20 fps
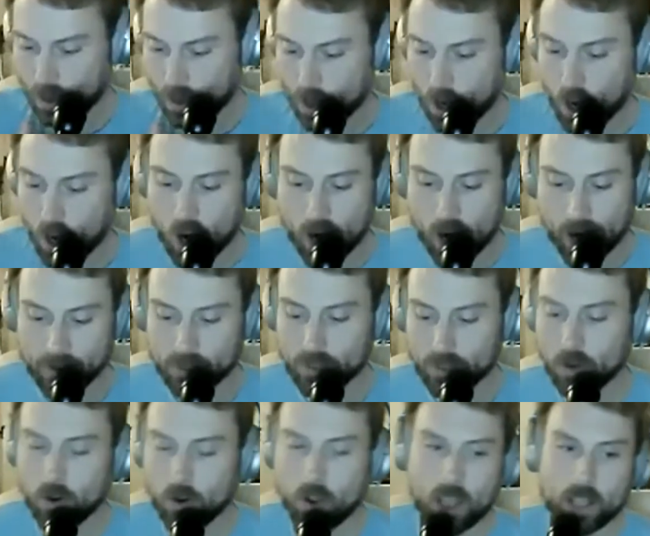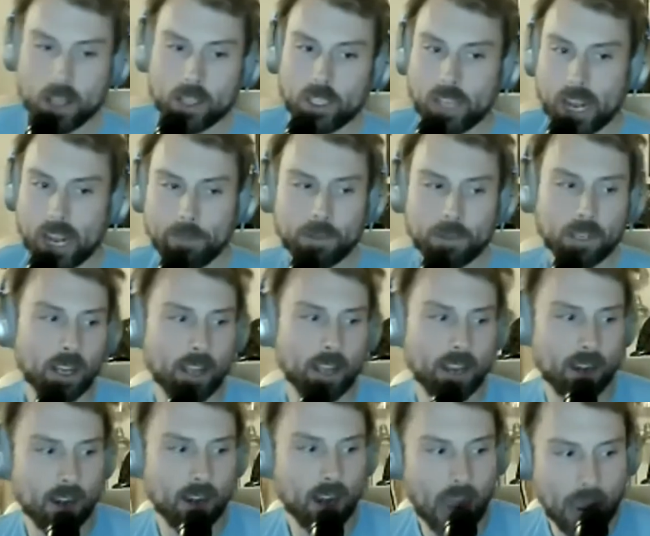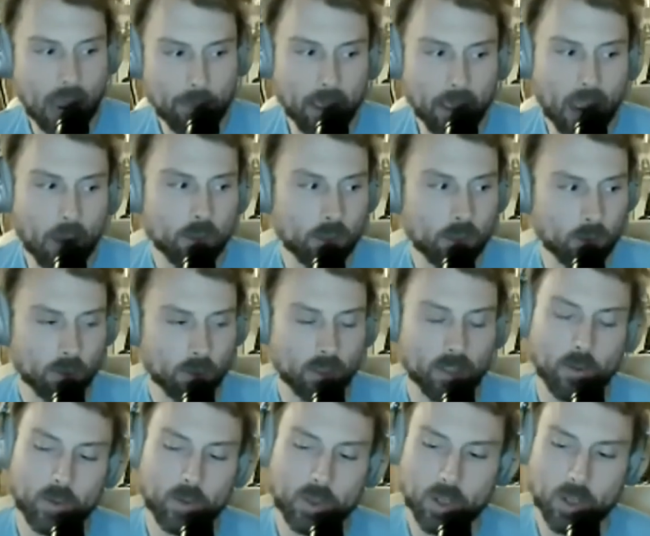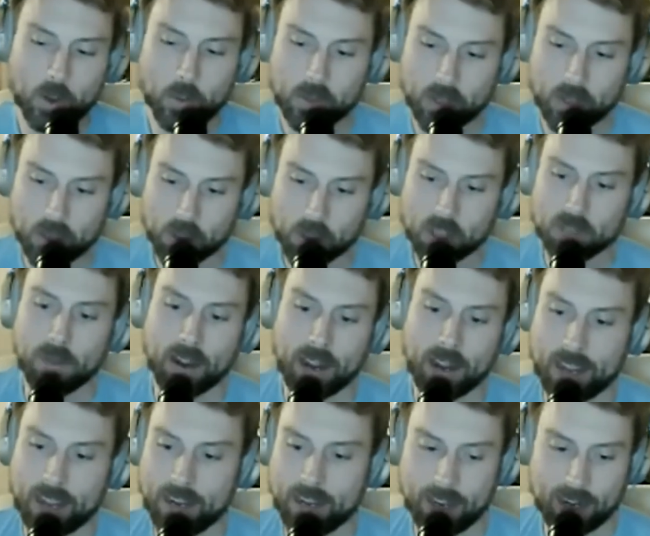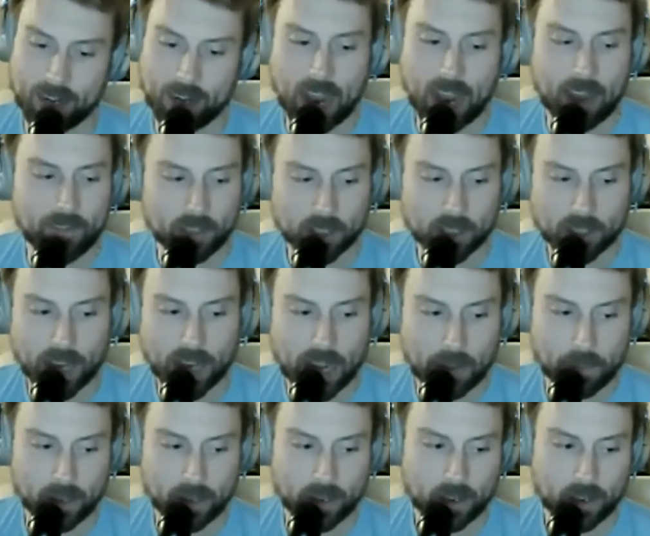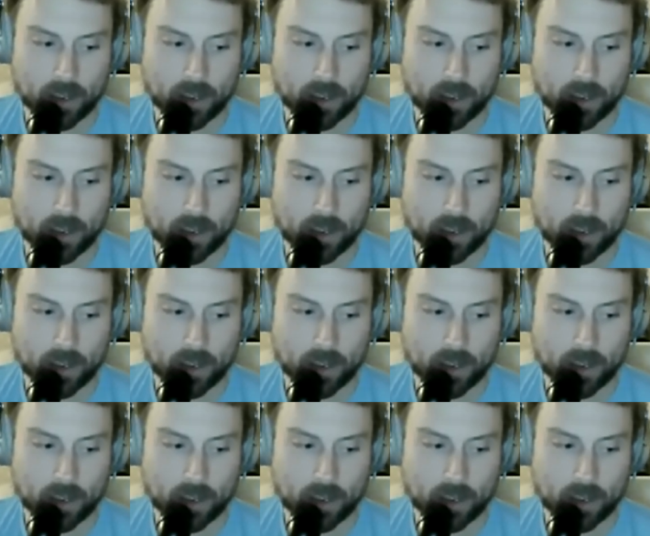All right. So James Hutton. This is my idea to have this topic.